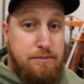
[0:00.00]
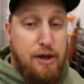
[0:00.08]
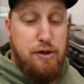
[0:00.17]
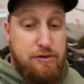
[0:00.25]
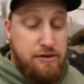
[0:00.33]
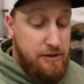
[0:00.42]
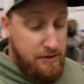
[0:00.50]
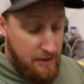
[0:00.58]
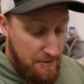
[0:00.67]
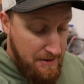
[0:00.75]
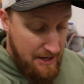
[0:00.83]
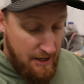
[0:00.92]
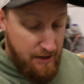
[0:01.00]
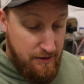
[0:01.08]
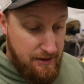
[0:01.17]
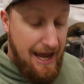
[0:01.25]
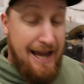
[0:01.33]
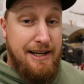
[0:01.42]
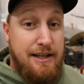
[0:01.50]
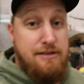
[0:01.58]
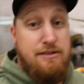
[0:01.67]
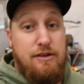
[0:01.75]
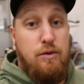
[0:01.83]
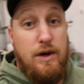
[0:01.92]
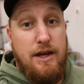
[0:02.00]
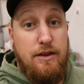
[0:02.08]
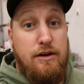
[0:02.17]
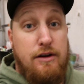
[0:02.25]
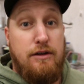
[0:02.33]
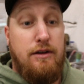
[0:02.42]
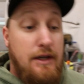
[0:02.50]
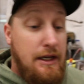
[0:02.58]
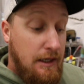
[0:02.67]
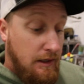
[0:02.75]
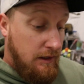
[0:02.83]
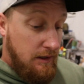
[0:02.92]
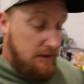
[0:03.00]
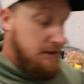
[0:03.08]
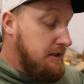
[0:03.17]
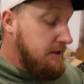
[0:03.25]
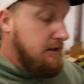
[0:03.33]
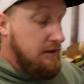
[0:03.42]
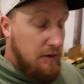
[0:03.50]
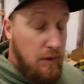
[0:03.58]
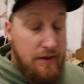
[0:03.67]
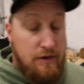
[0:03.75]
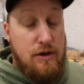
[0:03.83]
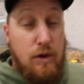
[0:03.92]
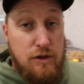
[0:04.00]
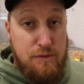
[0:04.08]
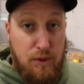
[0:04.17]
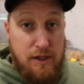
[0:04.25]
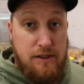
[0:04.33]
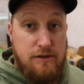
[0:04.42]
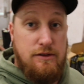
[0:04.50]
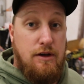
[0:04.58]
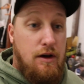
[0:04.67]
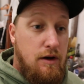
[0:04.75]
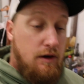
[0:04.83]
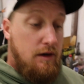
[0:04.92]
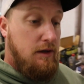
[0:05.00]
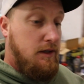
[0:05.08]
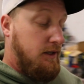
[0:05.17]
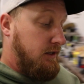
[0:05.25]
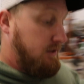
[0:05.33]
posted about Inez and the way their coil springs are